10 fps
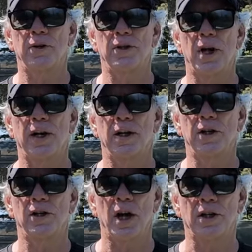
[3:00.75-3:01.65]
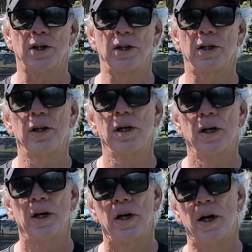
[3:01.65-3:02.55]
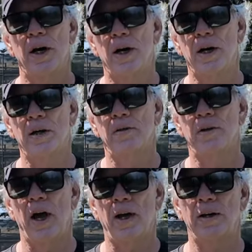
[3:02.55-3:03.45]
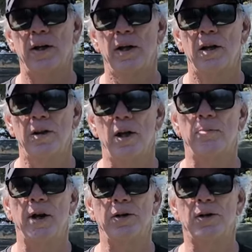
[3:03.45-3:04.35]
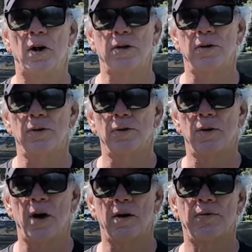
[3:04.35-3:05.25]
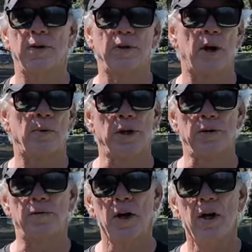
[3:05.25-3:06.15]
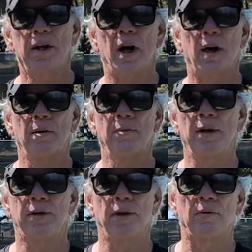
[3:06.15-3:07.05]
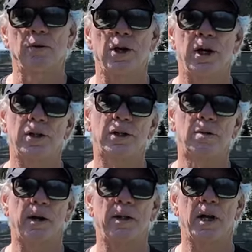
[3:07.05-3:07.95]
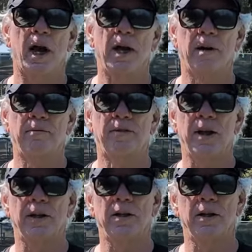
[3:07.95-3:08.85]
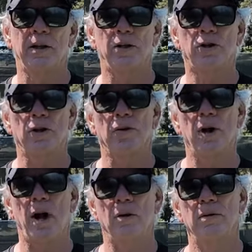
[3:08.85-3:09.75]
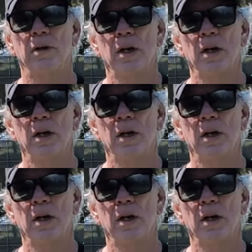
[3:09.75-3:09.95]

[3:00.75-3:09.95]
the second injection that they may start to feel that relief. Now, I've made several changes to my diet. I've taken the sugar out.